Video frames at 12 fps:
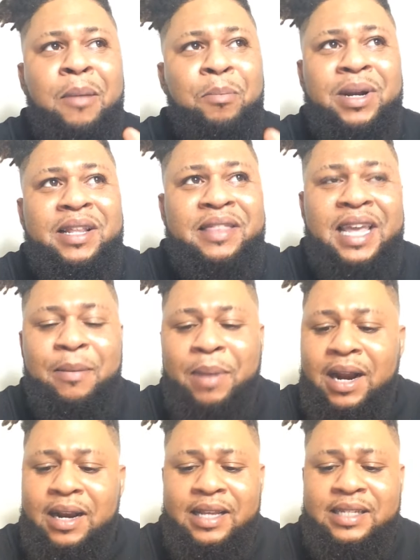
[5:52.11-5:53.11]
But the thing
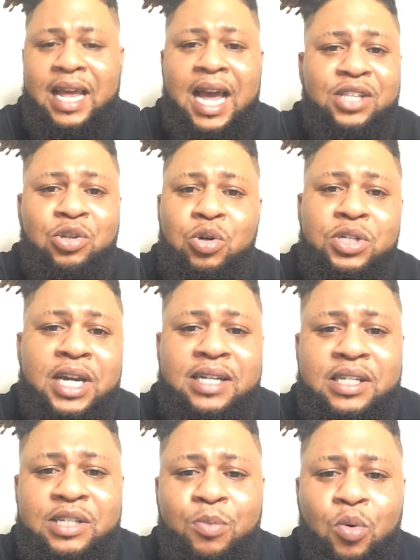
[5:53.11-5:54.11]
about it is, I told you guys
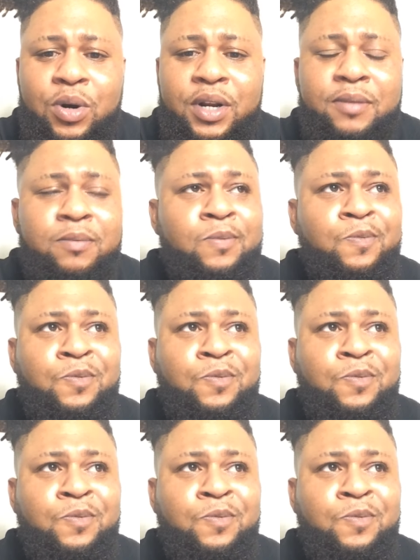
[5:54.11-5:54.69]
this morning,